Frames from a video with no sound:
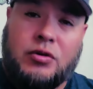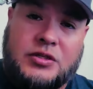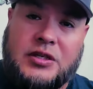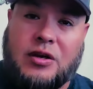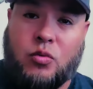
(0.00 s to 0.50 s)

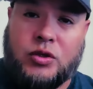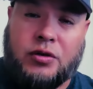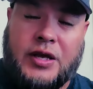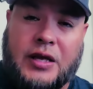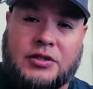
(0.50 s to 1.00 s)
they're seeing and what
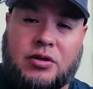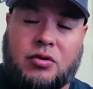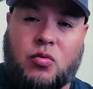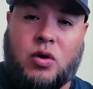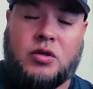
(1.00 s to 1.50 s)
they're catching
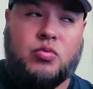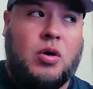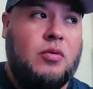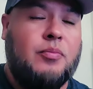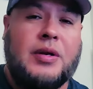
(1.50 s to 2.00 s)
on the water as
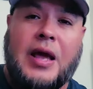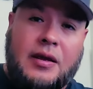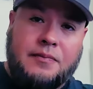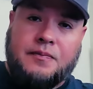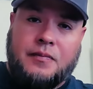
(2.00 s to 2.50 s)
well. But
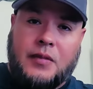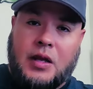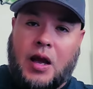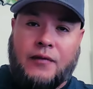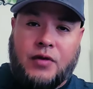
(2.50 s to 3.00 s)
hey,
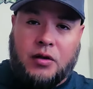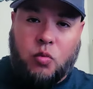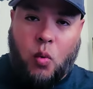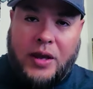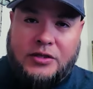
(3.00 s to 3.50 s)
I've
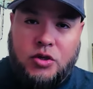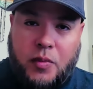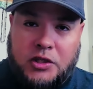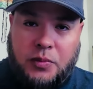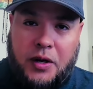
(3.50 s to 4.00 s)
talked way
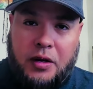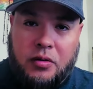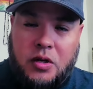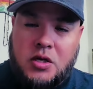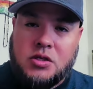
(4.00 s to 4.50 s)
too much by
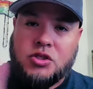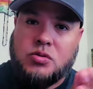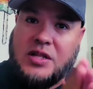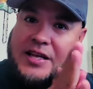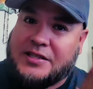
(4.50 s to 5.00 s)
now,
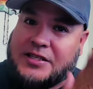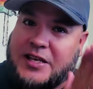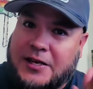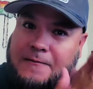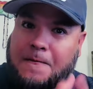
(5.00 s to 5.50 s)
so let's
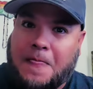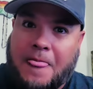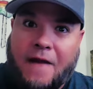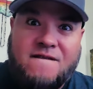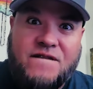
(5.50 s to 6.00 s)
get
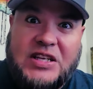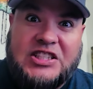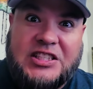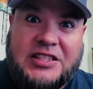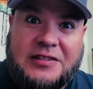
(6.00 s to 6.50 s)

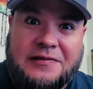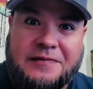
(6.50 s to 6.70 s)
fishing.